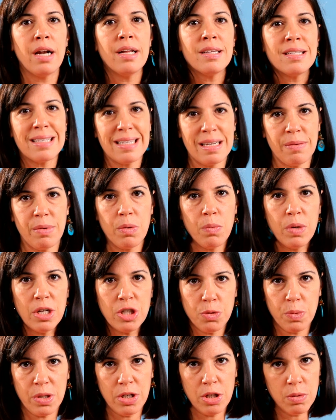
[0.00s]
Honestly, we
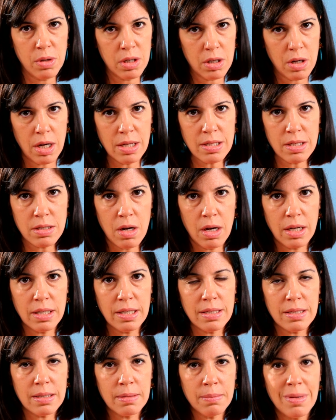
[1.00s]
wish we knew what causes
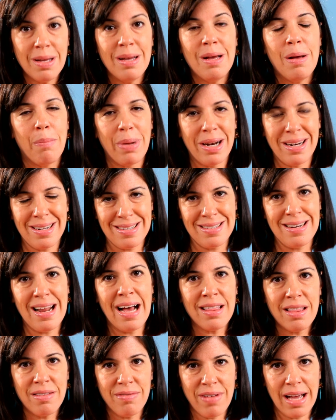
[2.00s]
autism, but it is
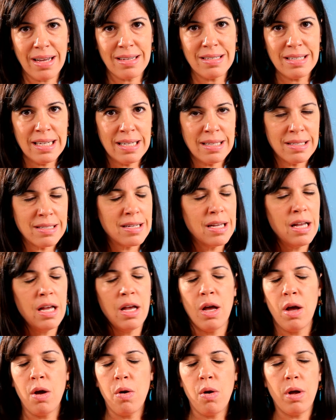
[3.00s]
not the vaccines.
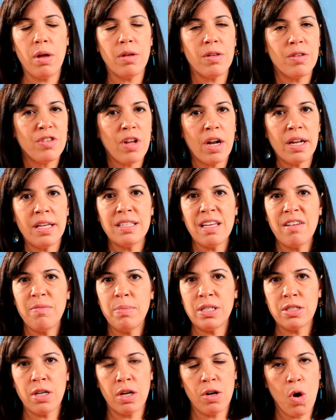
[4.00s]
Studies have
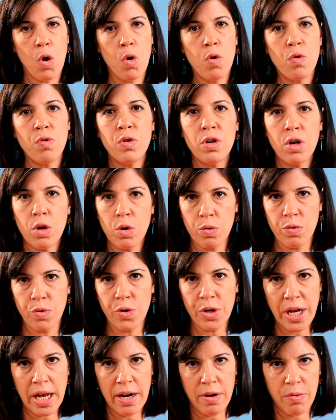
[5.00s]
been done over and
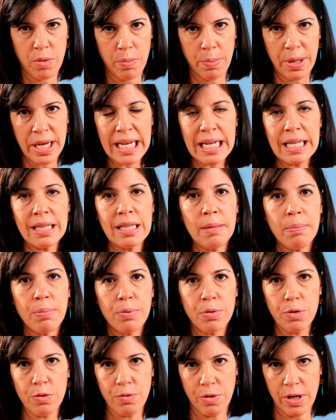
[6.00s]
over again, repeatedly
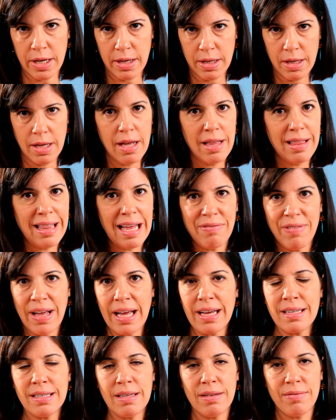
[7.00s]
proving that
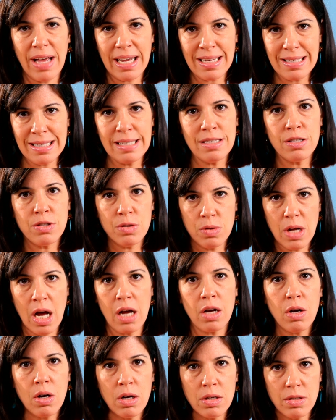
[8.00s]
vac vaccines do
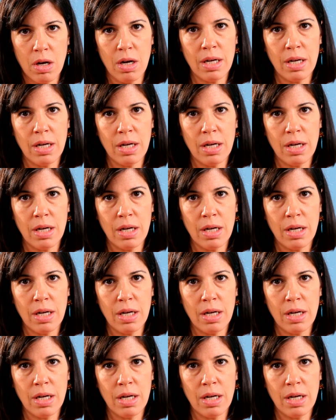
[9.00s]
not cause